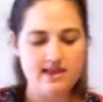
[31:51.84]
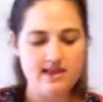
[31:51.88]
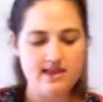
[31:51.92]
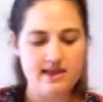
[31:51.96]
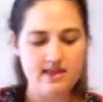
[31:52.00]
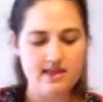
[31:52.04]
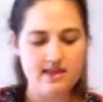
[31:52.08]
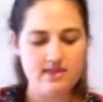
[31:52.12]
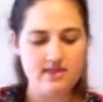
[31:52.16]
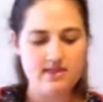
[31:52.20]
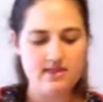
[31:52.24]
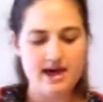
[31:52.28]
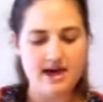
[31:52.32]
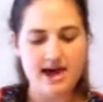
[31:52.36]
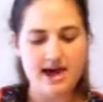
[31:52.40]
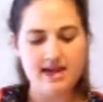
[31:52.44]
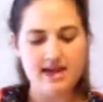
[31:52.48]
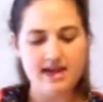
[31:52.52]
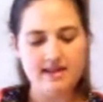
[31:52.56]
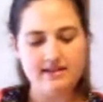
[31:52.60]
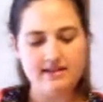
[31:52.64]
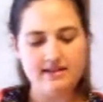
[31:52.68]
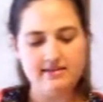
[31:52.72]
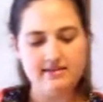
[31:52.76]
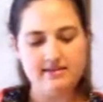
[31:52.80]
like
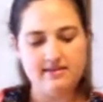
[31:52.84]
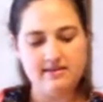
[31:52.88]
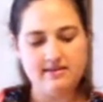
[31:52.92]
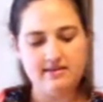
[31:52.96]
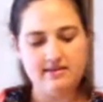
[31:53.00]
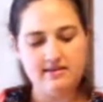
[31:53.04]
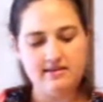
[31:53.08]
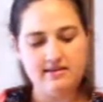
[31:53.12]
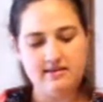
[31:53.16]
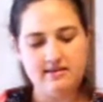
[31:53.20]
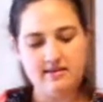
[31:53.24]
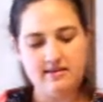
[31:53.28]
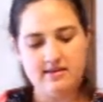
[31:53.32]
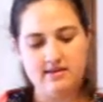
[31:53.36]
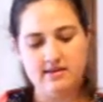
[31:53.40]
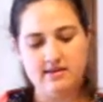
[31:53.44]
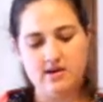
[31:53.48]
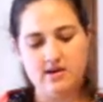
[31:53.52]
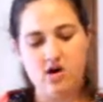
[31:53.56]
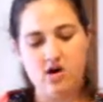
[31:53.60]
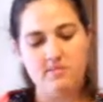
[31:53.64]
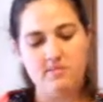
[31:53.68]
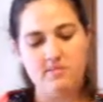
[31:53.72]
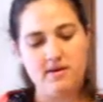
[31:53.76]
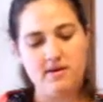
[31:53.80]
that
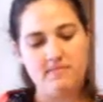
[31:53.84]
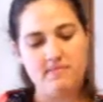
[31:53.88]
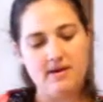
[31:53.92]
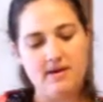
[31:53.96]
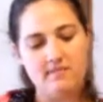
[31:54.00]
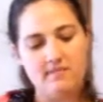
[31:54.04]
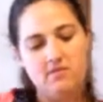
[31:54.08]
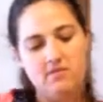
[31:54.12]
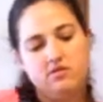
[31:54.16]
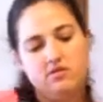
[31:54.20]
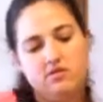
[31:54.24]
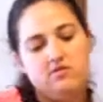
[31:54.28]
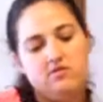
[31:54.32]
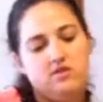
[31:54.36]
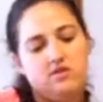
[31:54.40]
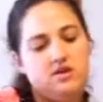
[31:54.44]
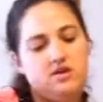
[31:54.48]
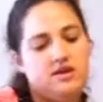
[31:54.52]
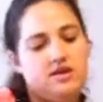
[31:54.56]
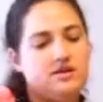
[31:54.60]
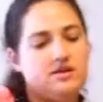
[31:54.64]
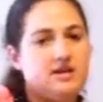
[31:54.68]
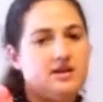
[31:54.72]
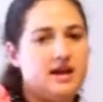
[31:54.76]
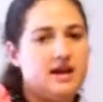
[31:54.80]
on my paper, so
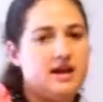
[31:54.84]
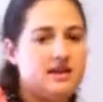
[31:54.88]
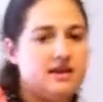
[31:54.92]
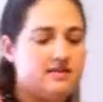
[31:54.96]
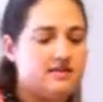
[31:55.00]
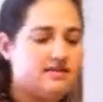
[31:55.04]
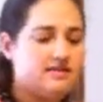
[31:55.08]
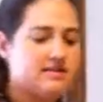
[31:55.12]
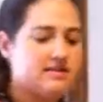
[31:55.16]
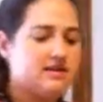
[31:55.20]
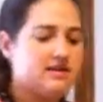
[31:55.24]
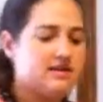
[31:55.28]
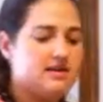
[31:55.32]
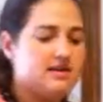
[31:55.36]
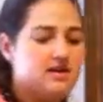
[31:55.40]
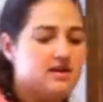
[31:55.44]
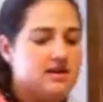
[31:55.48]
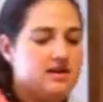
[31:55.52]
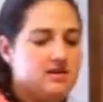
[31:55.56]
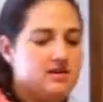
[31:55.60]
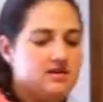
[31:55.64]
you can kind of see